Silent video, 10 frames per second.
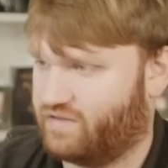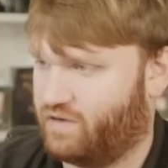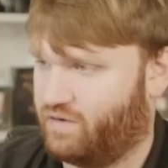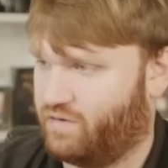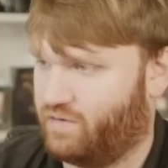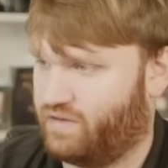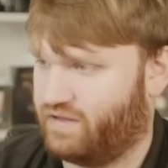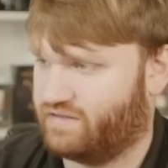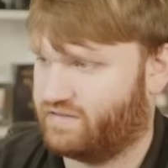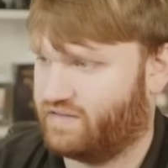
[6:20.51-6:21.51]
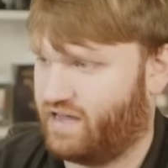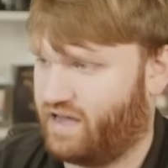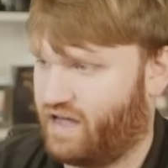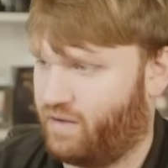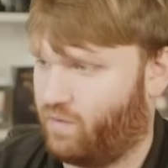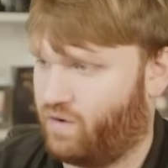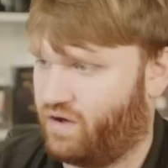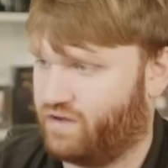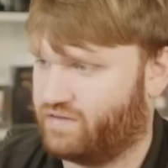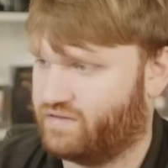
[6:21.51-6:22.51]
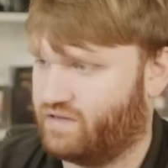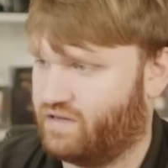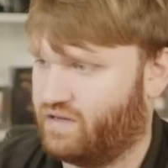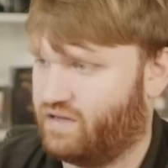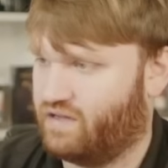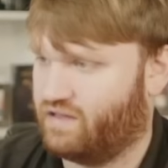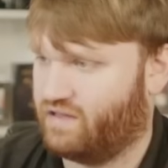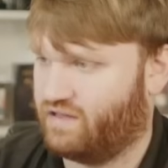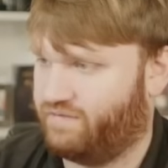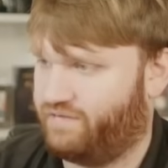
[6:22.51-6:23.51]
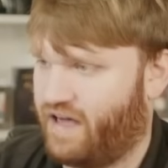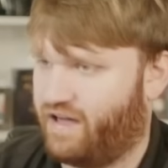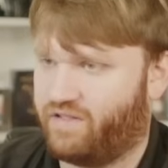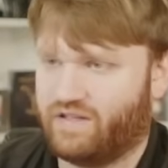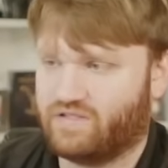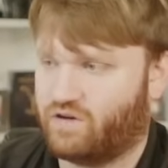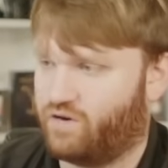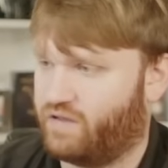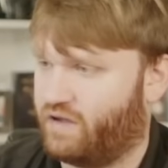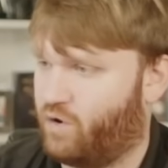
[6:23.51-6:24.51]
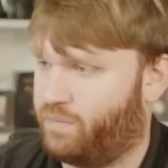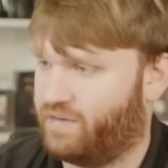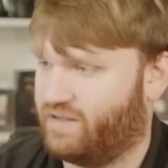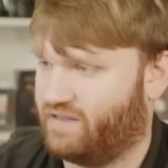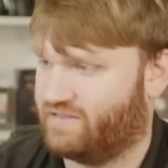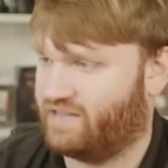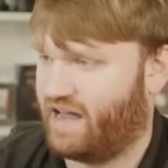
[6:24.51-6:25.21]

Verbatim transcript: So let's say I want the file that's currently open in this